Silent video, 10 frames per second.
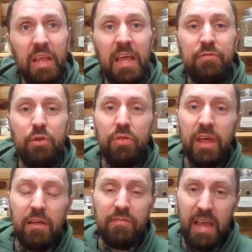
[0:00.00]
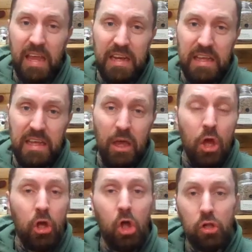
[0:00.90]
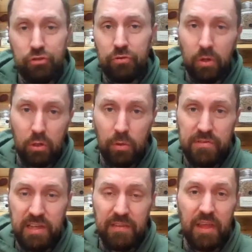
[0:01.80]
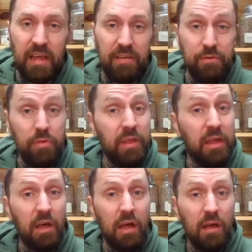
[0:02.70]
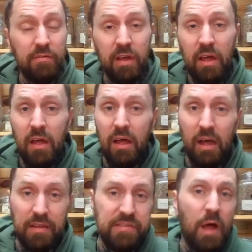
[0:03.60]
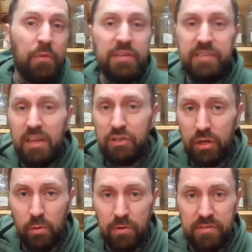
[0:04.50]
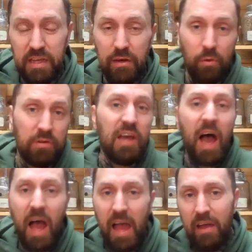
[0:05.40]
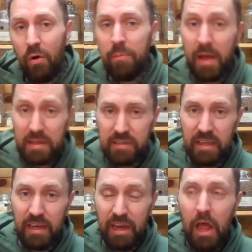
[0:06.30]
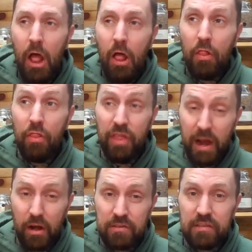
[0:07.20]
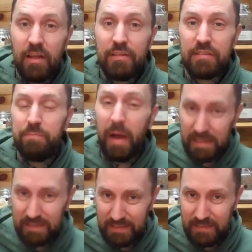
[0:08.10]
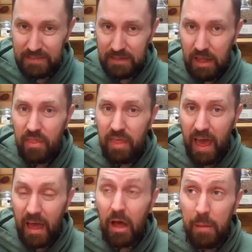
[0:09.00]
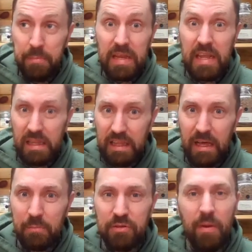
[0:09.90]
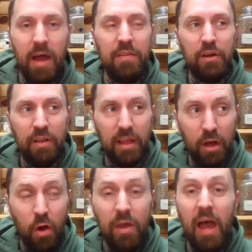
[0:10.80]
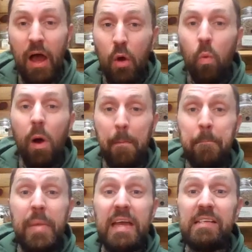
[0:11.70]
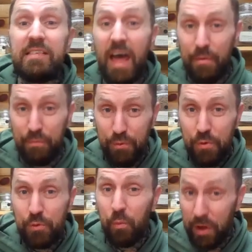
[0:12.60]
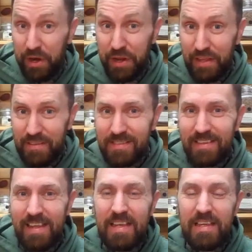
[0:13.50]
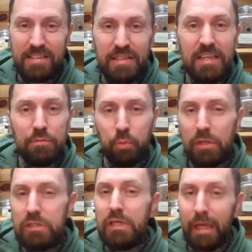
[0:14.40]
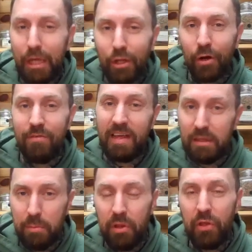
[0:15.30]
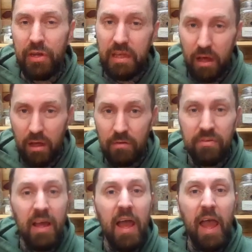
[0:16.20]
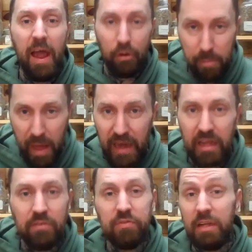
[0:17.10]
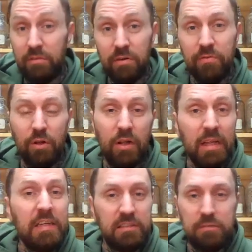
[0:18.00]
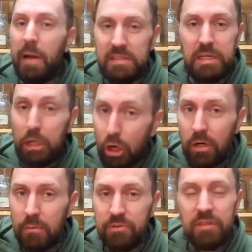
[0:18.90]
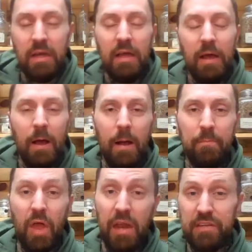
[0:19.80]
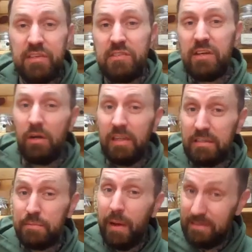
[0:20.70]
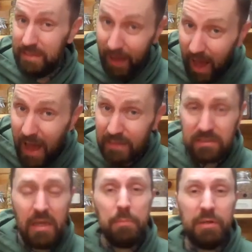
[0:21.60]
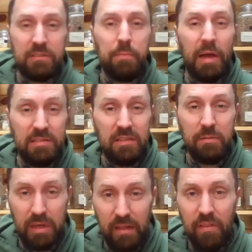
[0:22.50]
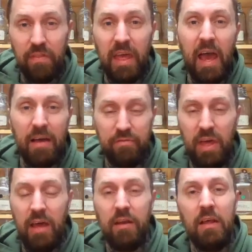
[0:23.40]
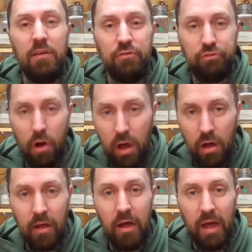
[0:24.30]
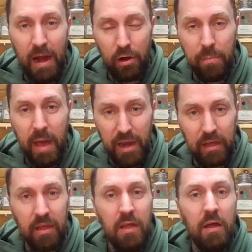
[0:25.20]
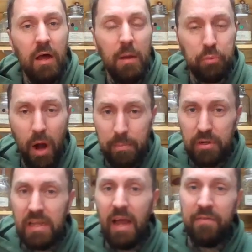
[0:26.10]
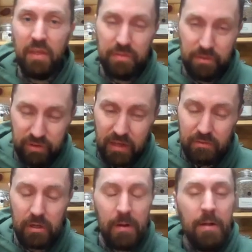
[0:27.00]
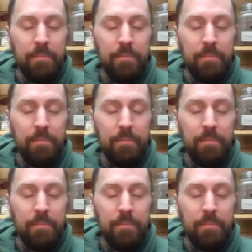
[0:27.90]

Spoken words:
if you think of any cultural cuisine, like if you think of Southeast Asian cuisine or Thai or Mexican, there's spices that immediately come to mind that you're like, oh yeah, what makes that food what it is this particular availability of aromatic, flavorful, spicy herbs. Not necessarily spicy hot, but spicy meaning that they have that strong aromatic property and then the flavor.